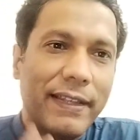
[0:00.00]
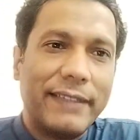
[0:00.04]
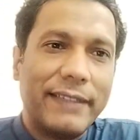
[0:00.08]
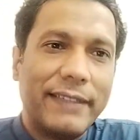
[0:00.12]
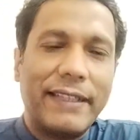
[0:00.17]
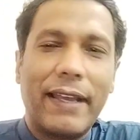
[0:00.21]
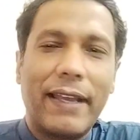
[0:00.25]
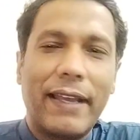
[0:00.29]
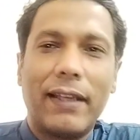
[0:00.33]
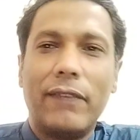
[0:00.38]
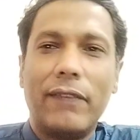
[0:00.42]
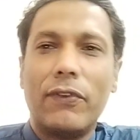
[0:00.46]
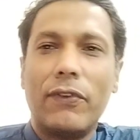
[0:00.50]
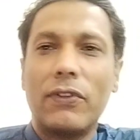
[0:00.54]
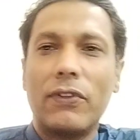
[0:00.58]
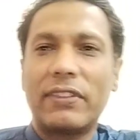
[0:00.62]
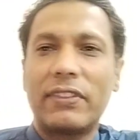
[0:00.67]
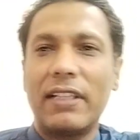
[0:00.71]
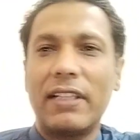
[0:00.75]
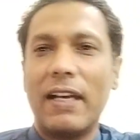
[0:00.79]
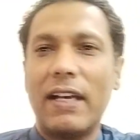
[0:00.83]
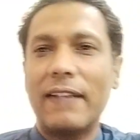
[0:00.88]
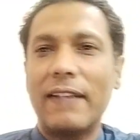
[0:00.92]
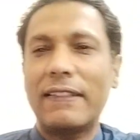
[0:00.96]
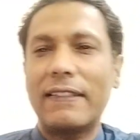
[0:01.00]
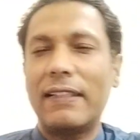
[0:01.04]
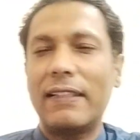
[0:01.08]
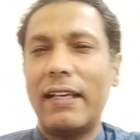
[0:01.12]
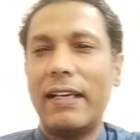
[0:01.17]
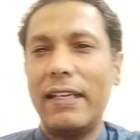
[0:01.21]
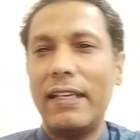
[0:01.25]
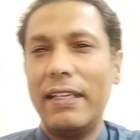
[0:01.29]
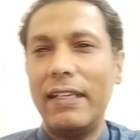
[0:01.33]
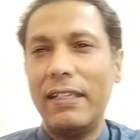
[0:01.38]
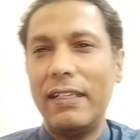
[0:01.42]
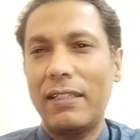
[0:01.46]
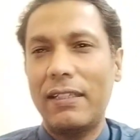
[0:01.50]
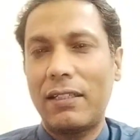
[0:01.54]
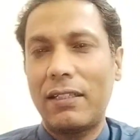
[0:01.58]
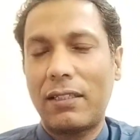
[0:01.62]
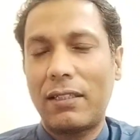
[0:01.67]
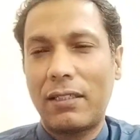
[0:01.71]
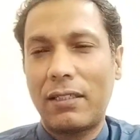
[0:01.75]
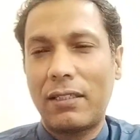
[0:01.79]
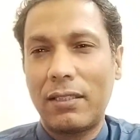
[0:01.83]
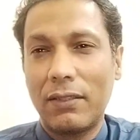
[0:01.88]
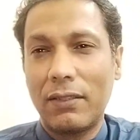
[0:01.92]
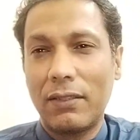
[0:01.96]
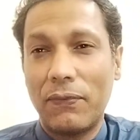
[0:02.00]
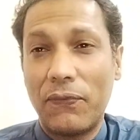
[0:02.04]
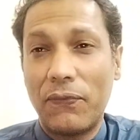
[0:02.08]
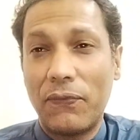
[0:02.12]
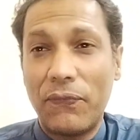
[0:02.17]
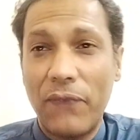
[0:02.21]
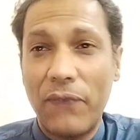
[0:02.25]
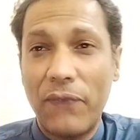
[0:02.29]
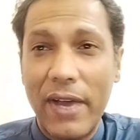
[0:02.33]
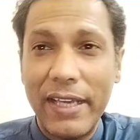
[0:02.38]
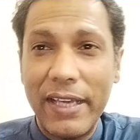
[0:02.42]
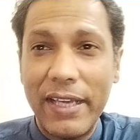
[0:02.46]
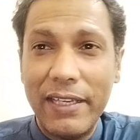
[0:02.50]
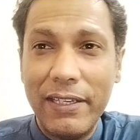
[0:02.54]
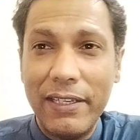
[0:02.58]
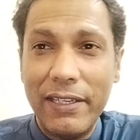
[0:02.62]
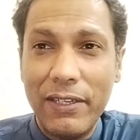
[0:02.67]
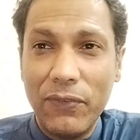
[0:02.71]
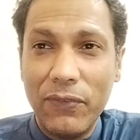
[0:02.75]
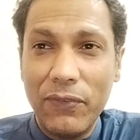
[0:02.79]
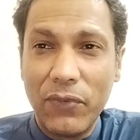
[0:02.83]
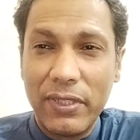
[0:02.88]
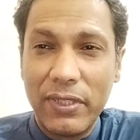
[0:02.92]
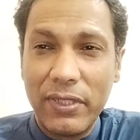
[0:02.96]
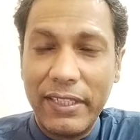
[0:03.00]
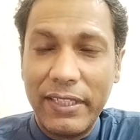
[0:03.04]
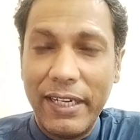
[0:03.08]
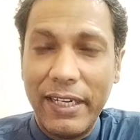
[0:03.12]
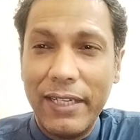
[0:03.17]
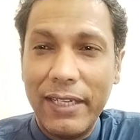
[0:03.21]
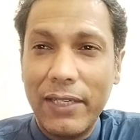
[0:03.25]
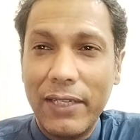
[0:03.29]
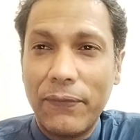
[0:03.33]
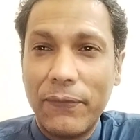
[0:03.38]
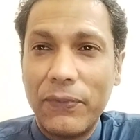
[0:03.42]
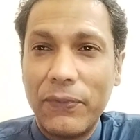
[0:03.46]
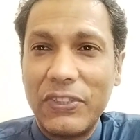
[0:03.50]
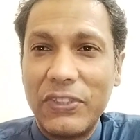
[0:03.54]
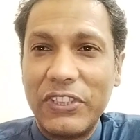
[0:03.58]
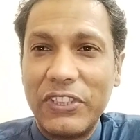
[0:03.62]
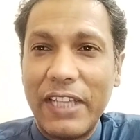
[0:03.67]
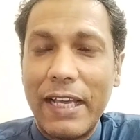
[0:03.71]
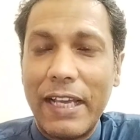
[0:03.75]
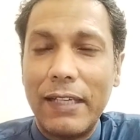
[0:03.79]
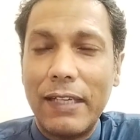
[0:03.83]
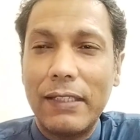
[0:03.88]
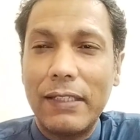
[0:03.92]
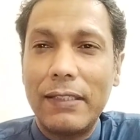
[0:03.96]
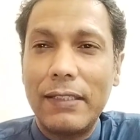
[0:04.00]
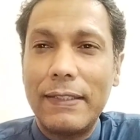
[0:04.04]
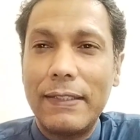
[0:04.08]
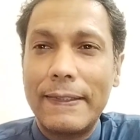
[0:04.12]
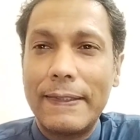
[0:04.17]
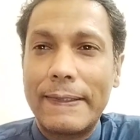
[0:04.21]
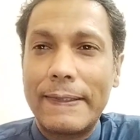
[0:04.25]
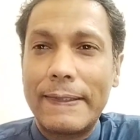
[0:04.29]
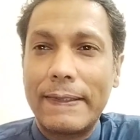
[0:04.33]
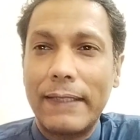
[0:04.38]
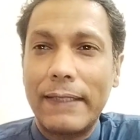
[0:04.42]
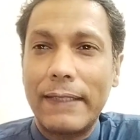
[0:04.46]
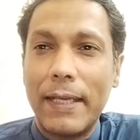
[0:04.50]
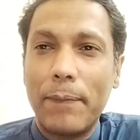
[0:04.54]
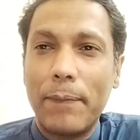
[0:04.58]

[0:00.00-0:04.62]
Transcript: Secondly, viewers, last night 5 TDF generals